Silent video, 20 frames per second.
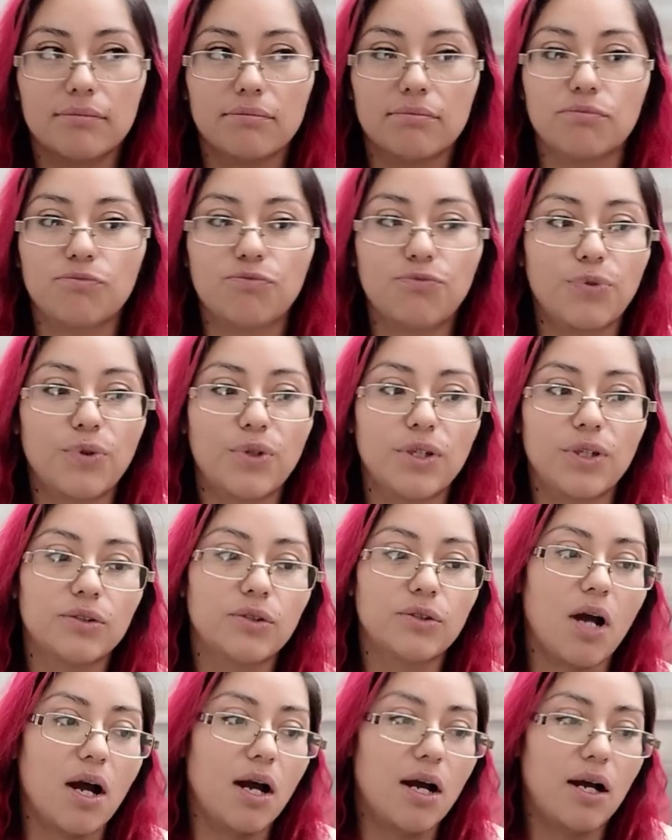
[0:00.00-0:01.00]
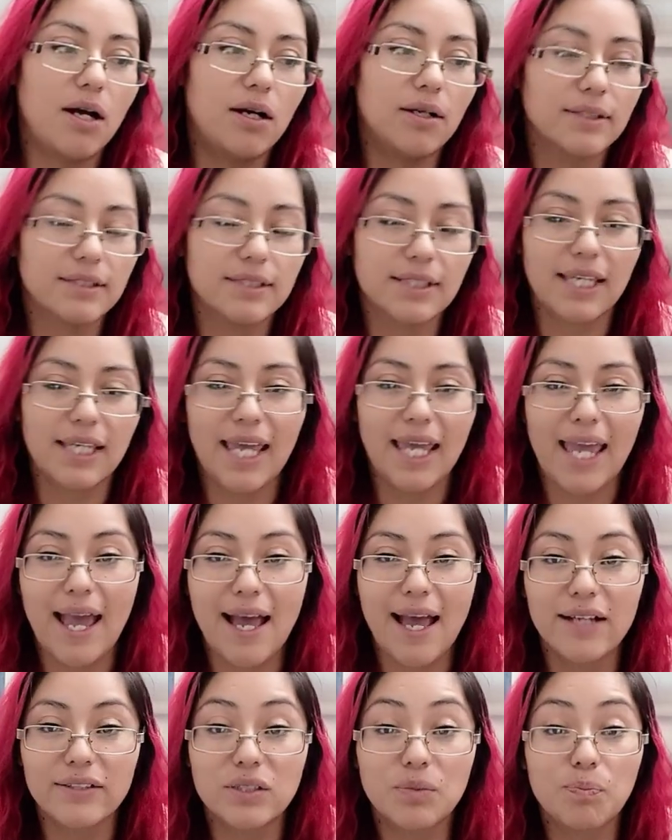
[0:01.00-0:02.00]
for dogs,
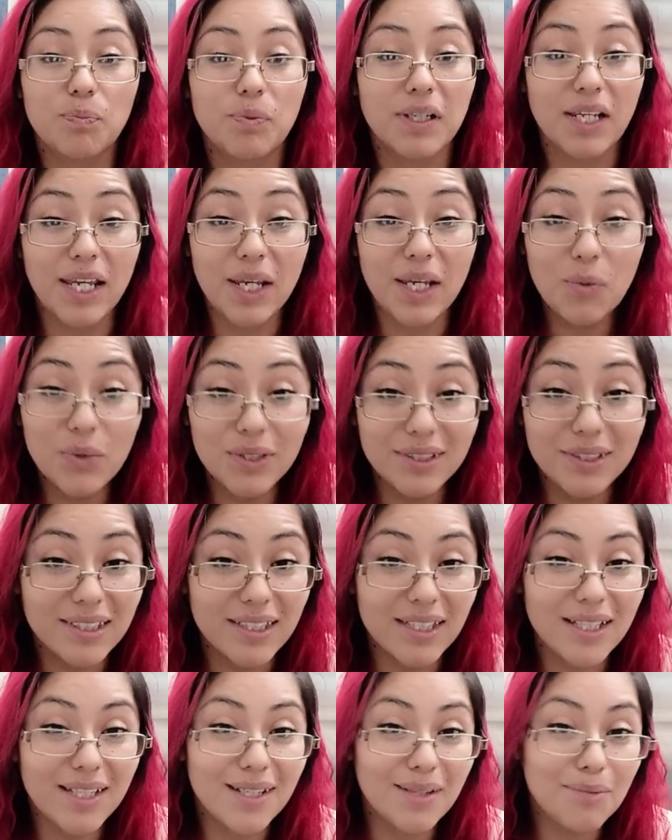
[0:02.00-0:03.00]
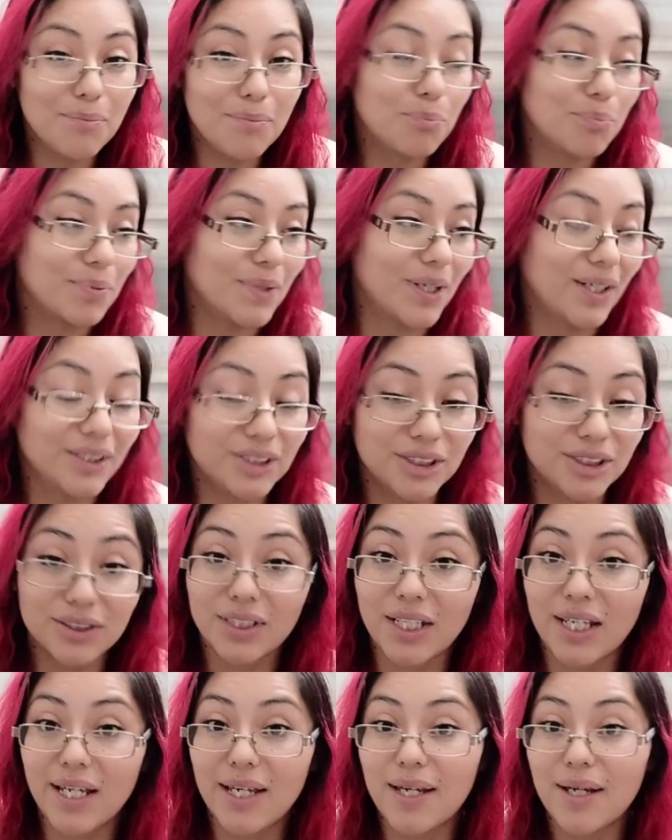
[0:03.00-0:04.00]
cats, play with them, brush
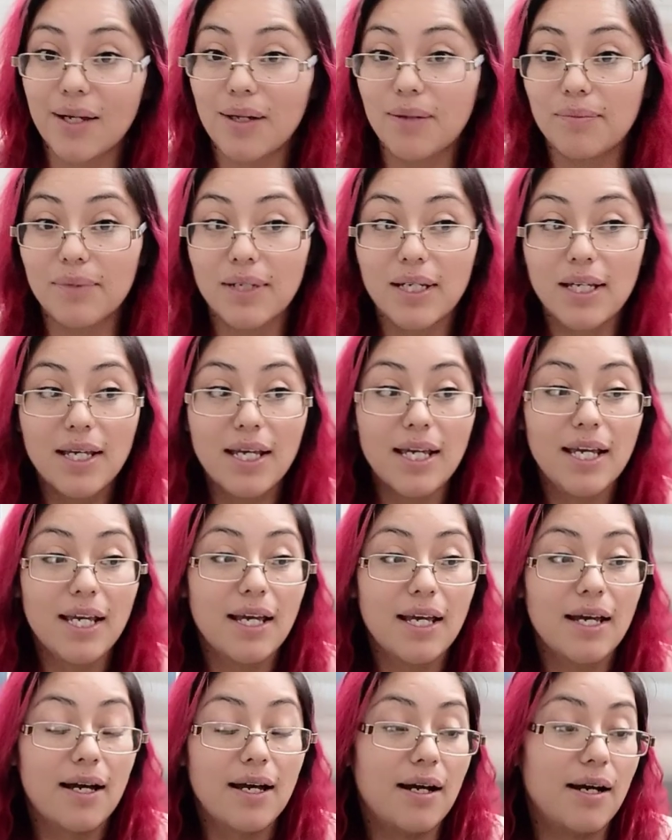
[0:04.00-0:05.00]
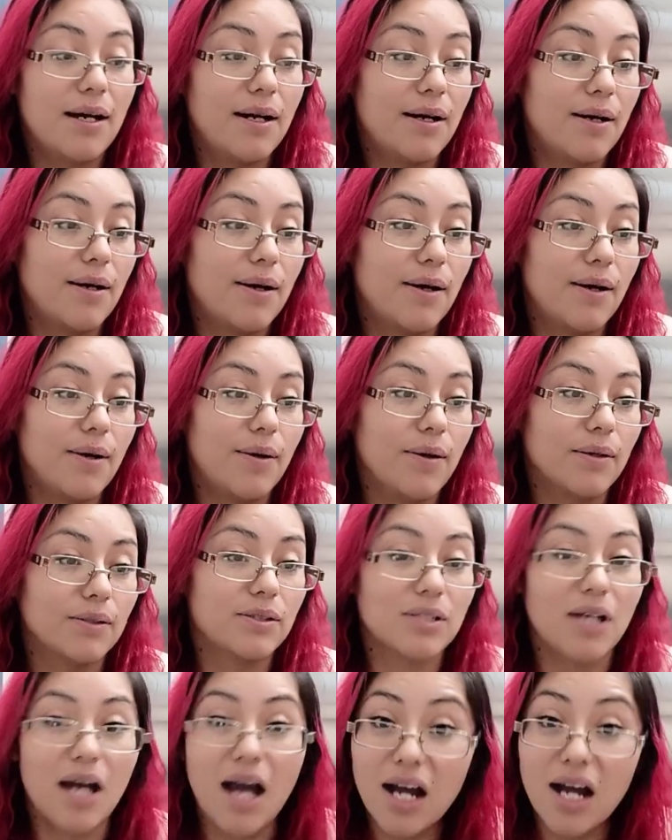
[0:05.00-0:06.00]
them,
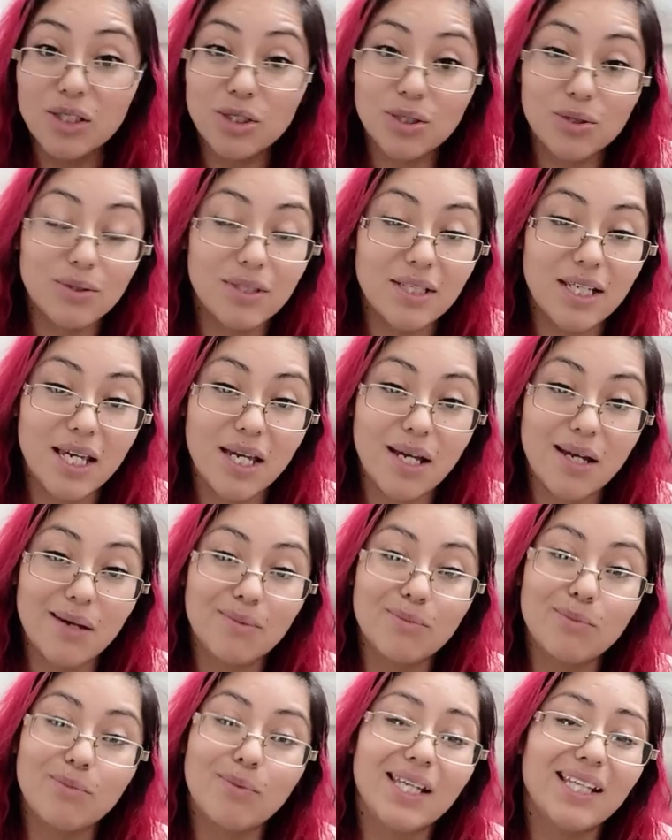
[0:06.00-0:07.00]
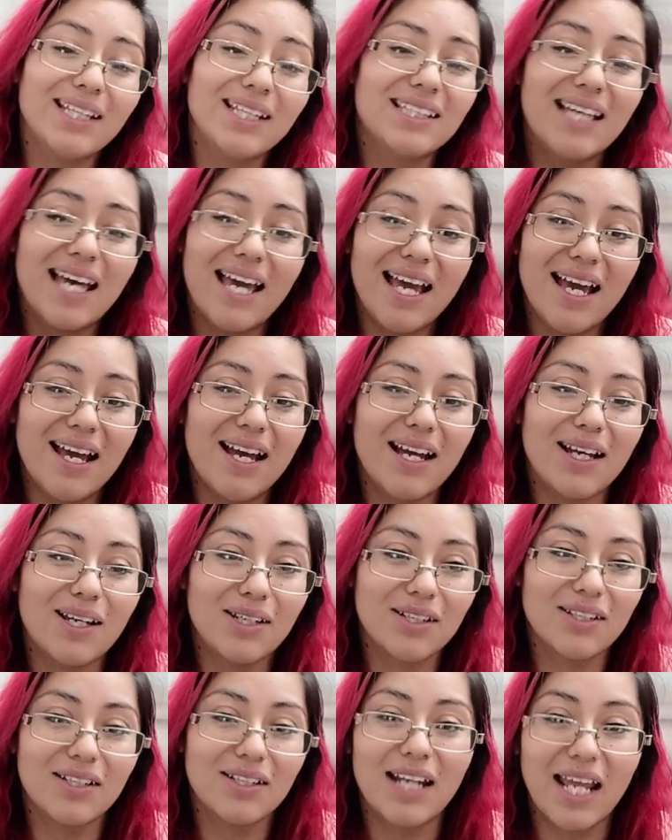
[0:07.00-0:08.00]
talk to them, make that
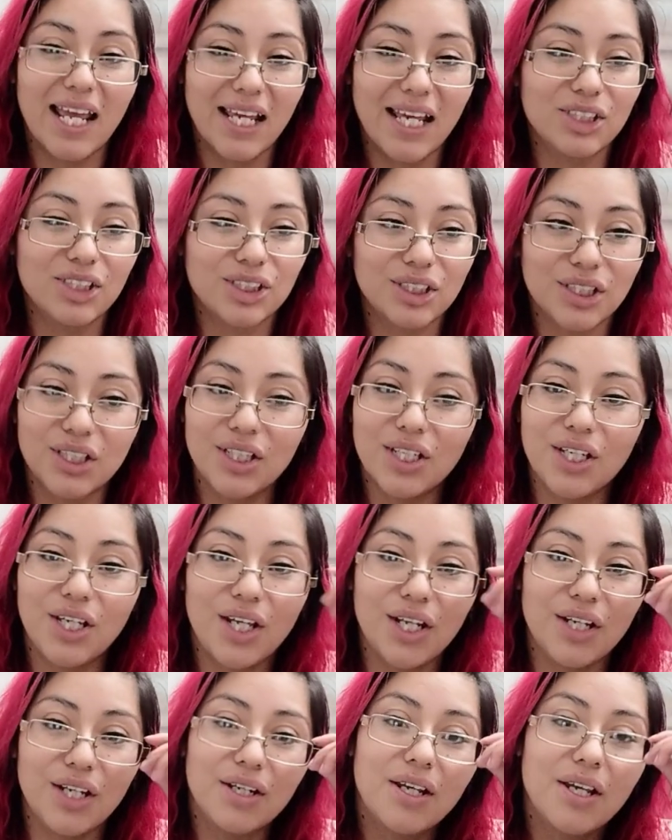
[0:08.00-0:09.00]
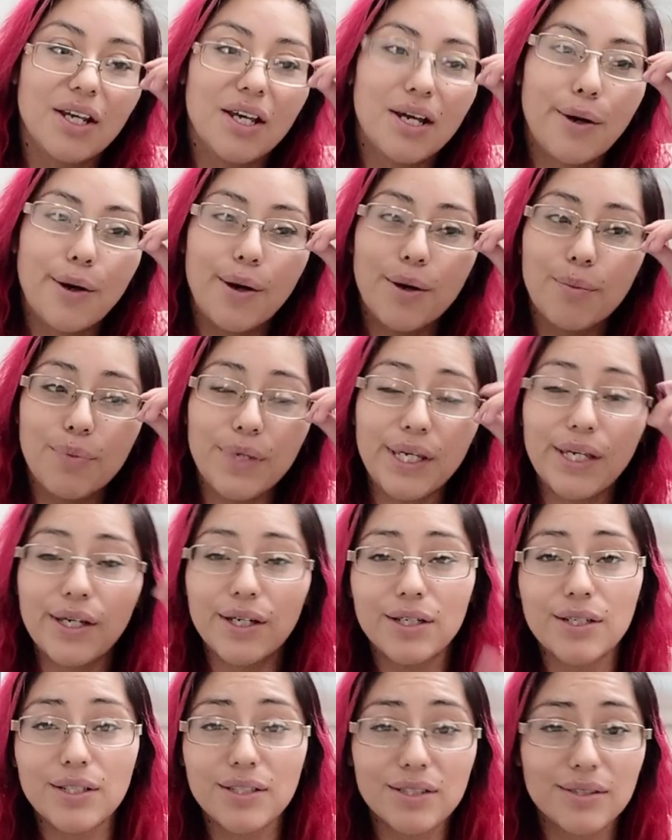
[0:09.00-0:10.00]
connection,
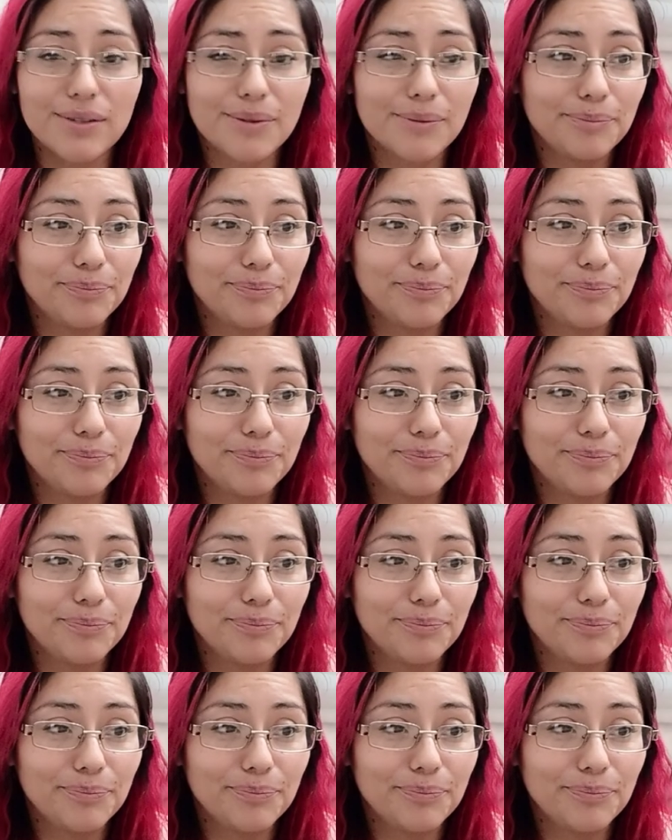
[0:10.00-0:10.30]
because